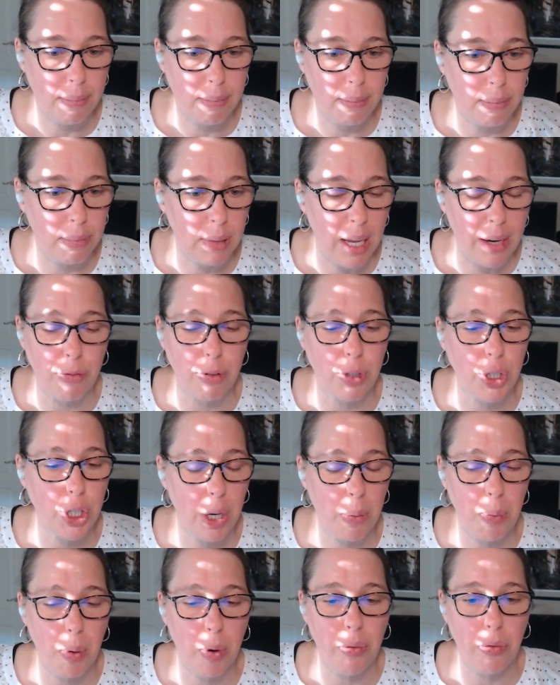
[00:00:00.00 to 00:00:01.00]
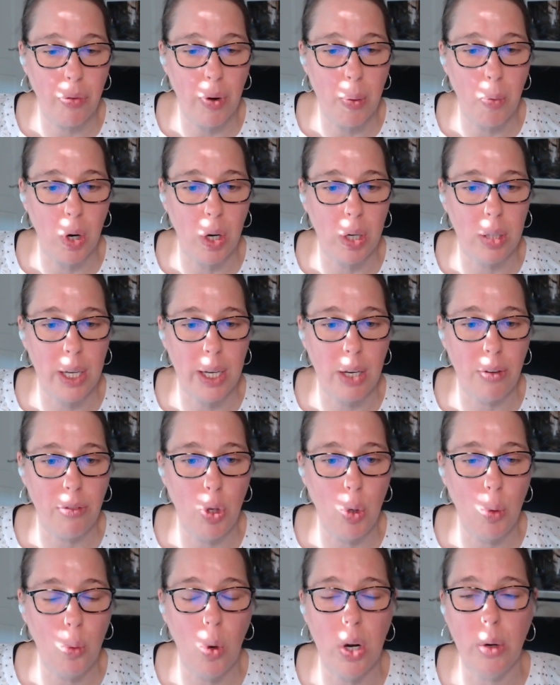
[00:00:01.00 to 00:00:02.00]
like for SharePoint Framework, like if
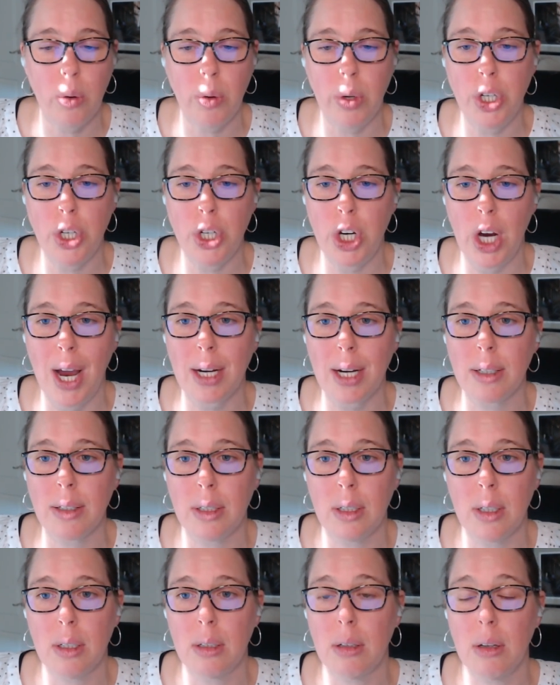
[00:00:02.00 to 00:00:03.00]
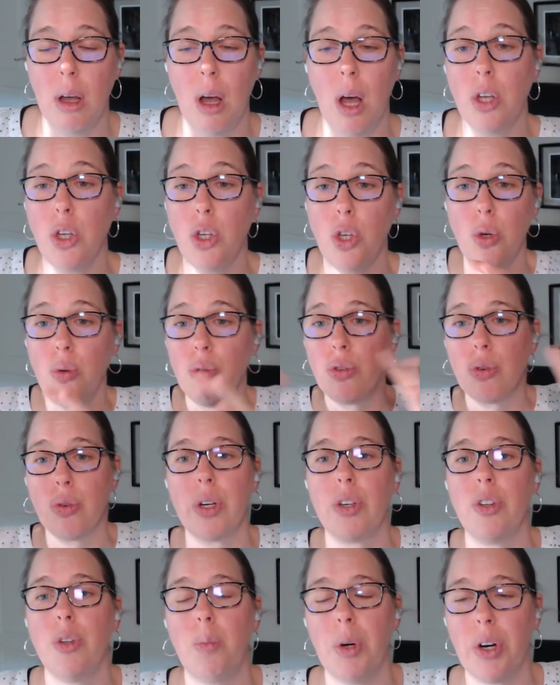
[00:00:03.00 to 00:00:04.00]
you want to inject a user
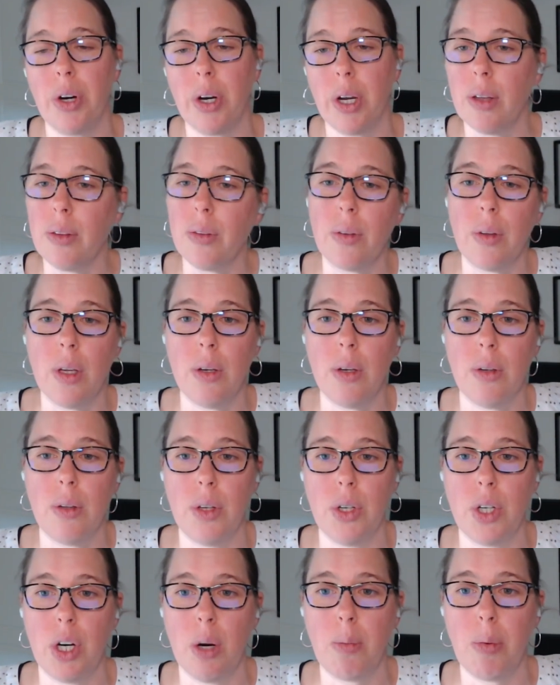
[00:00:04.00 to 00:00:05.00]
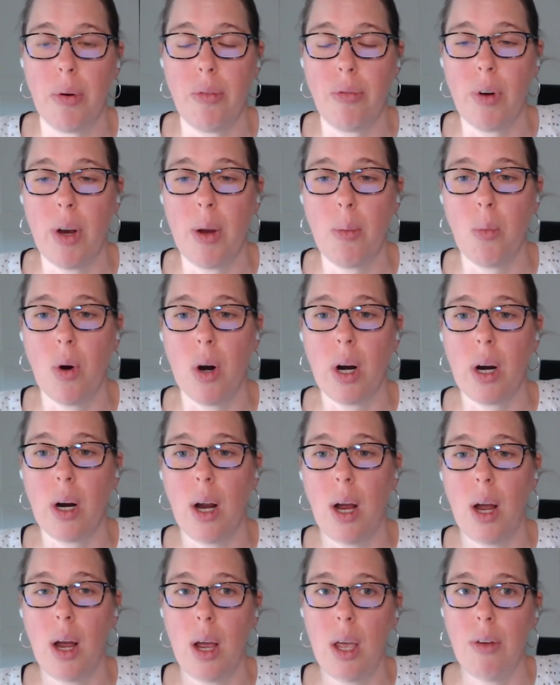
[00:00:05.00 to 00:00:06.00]
experience into the SharePoint Framework,
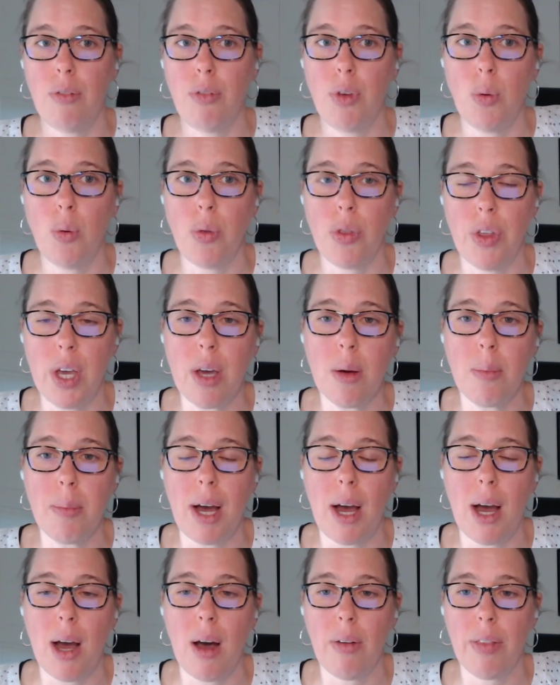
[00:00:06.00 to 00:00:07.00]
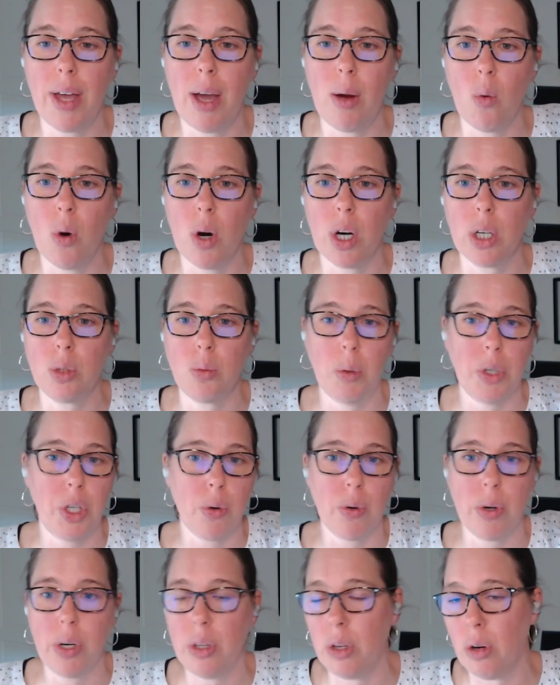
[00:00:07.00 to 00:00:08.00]
if you think about how that works when
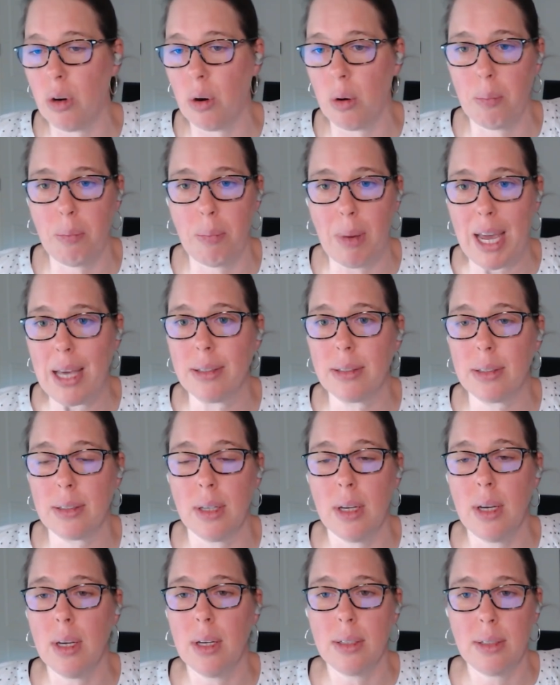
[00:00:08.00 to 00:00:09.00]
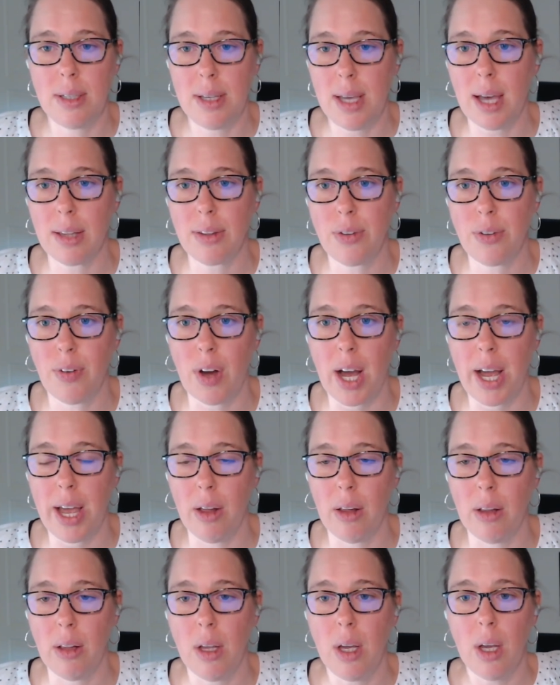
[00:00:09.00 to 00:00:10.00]
you're in your base TS
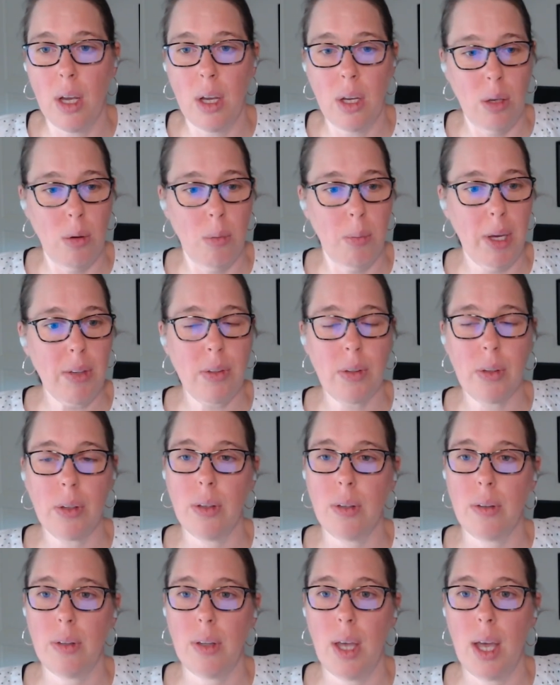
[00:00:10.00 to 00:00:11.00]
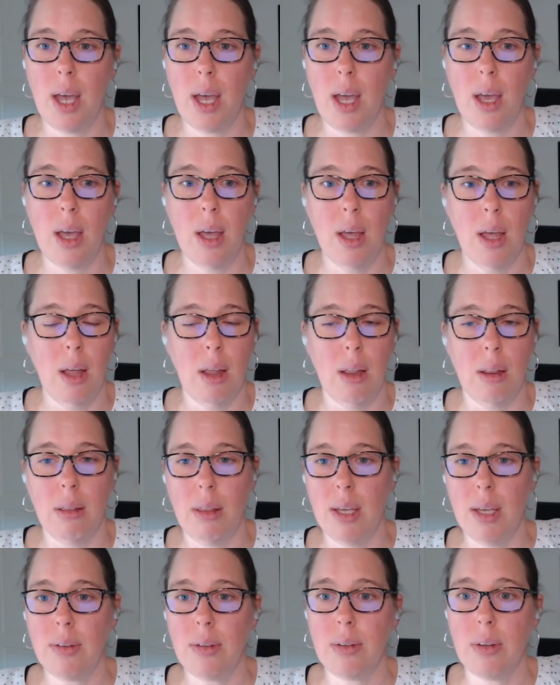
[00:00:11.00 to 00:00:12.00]
file, you basically say
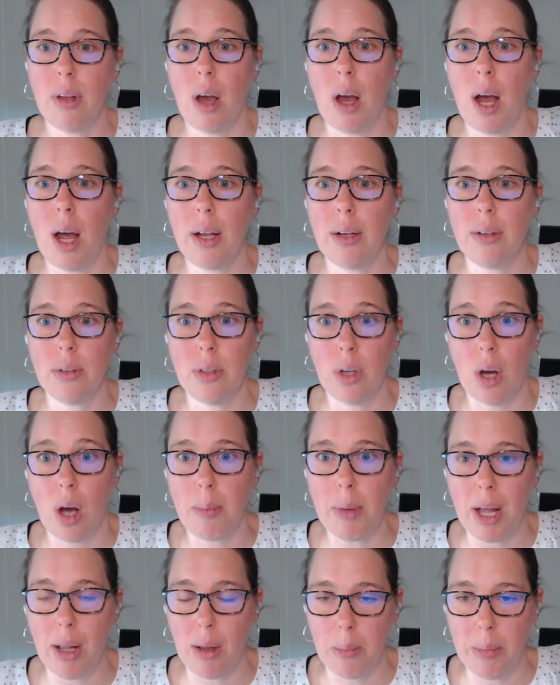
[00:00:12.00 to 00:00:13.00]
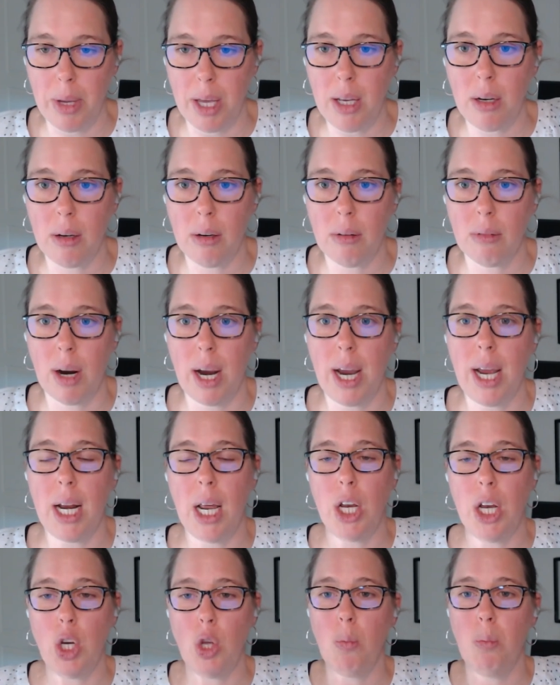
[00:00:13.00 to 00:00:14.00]
this .dom element, right?
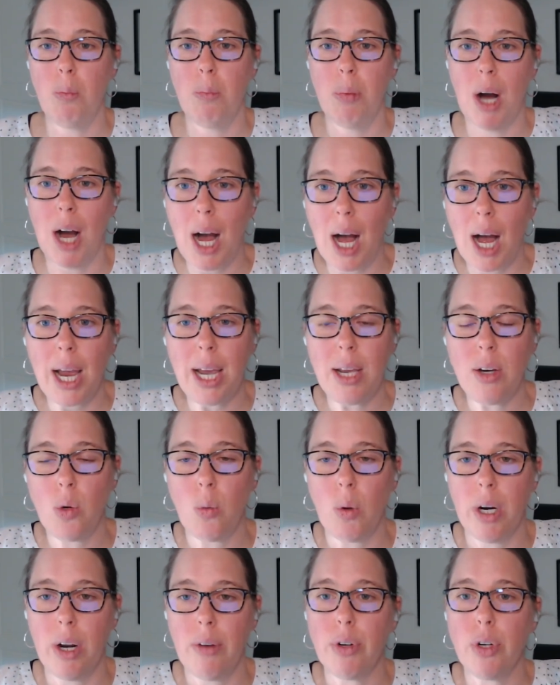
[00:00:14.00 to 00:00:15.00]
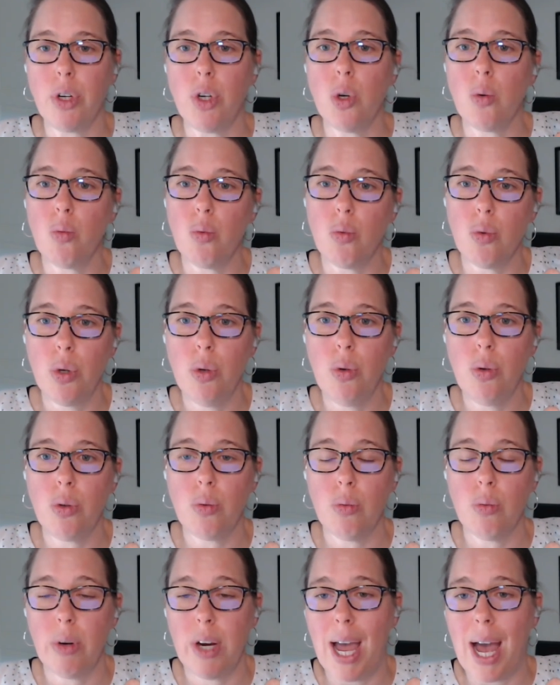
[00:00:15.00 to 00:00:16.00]
And you bind whatever your root
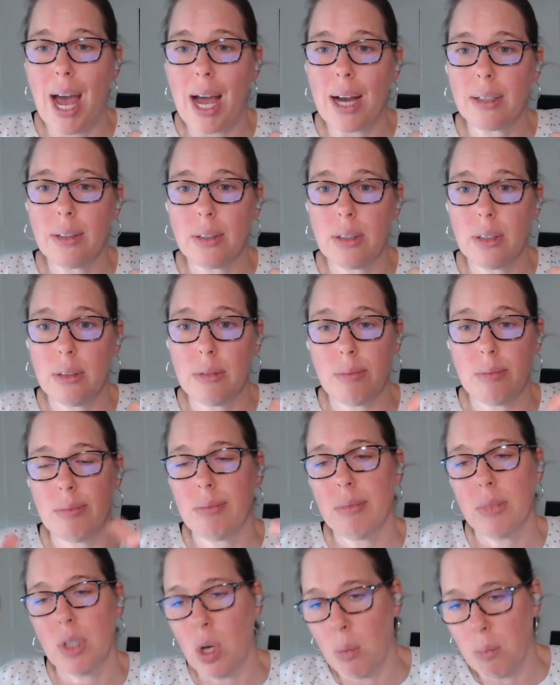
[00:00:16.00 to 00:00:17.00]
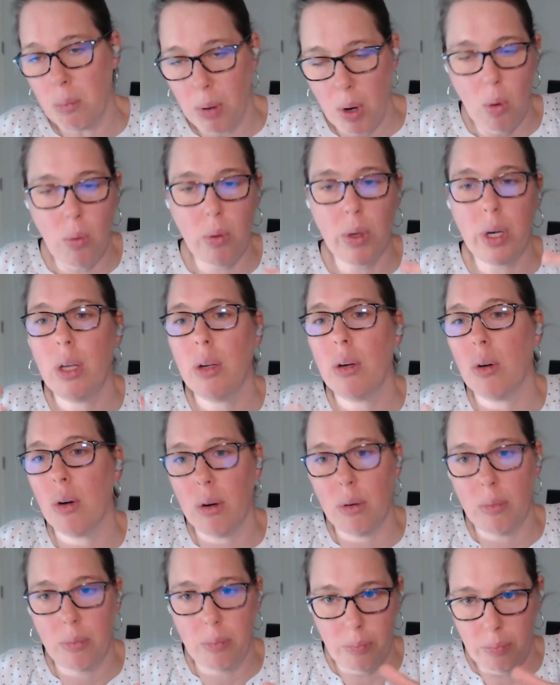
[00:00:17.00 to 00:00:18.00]
React component or